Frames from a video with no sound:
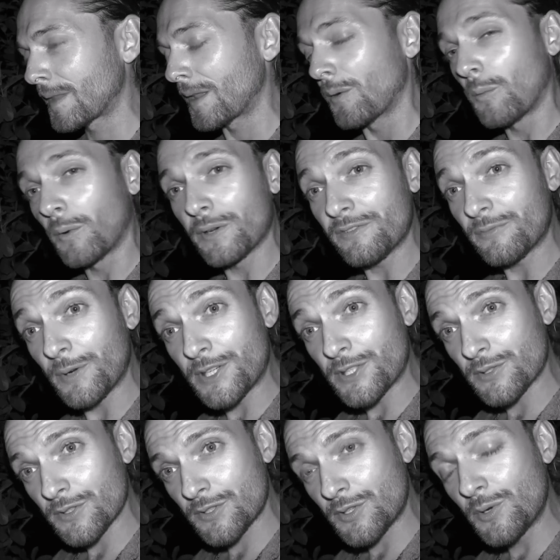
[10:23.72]
One of which
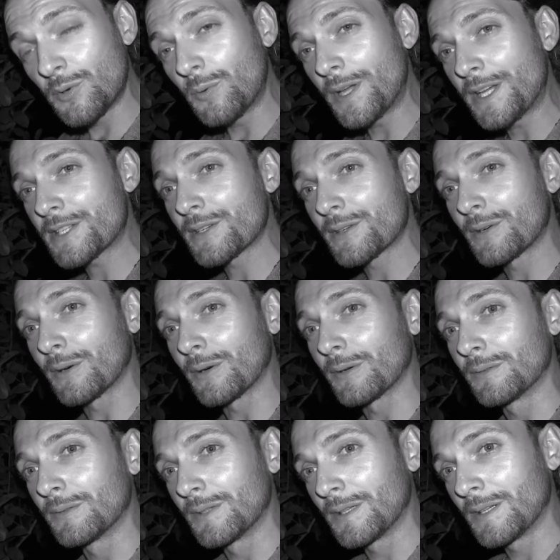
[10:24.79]
just 2 weeks
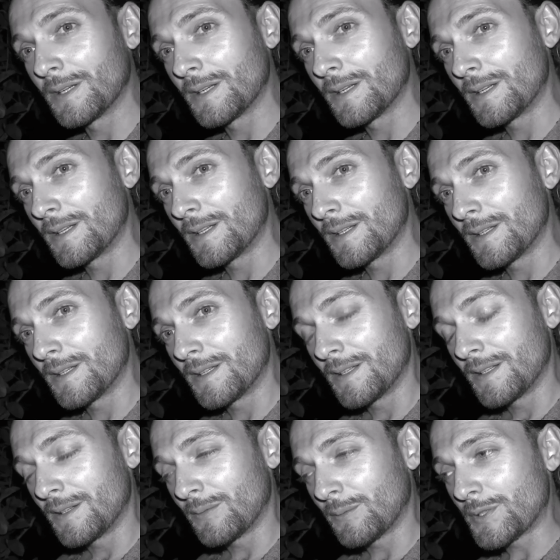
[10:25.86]
ago
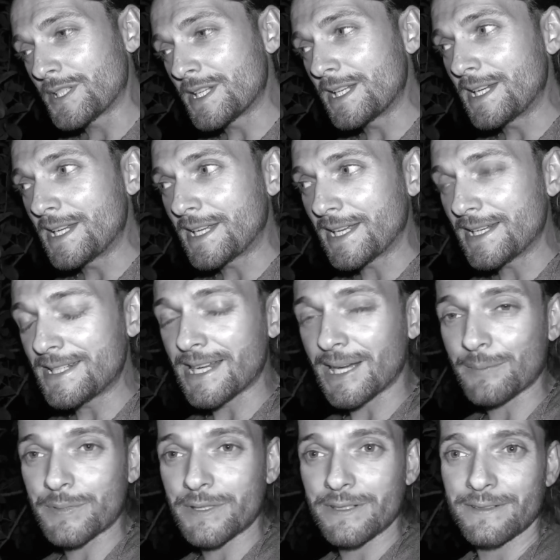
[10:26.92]
was nearly
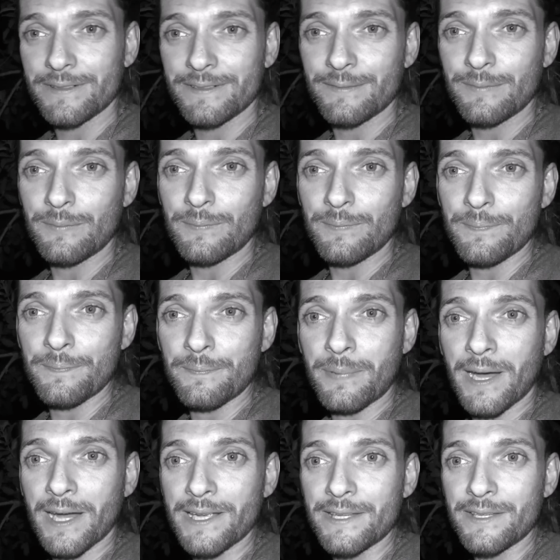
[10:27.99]
kidnapped
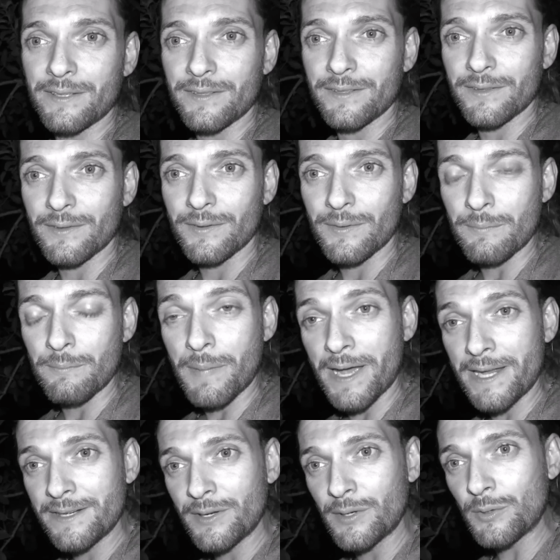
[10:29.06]
by
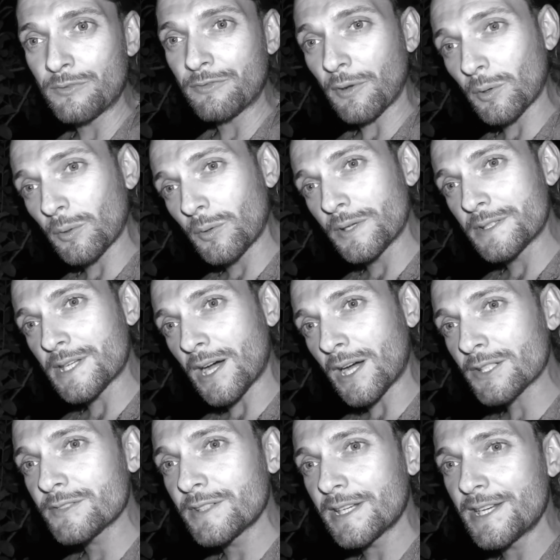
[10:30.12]
men who follow a
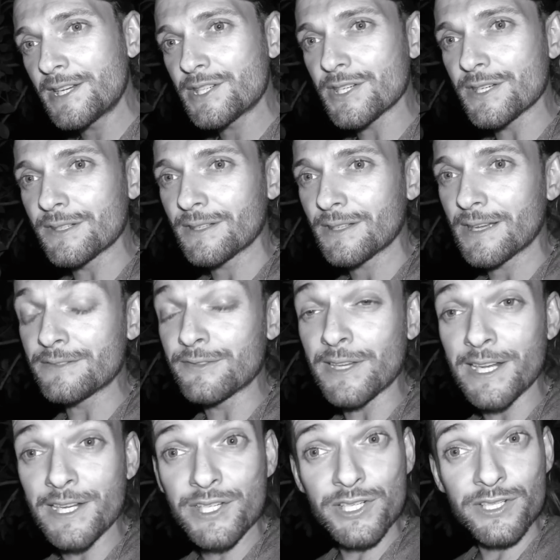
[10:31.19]
dark religion, a
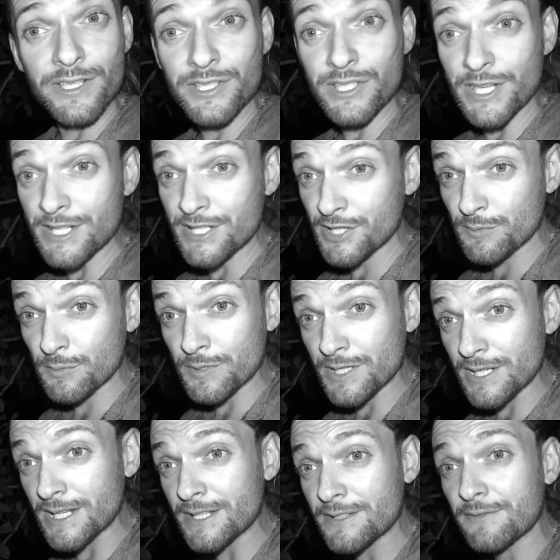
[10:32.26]
religion that Jesus would
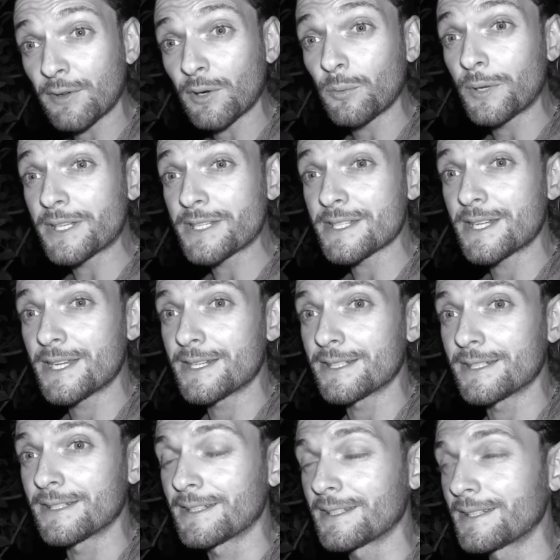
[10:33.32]
say is following Satan.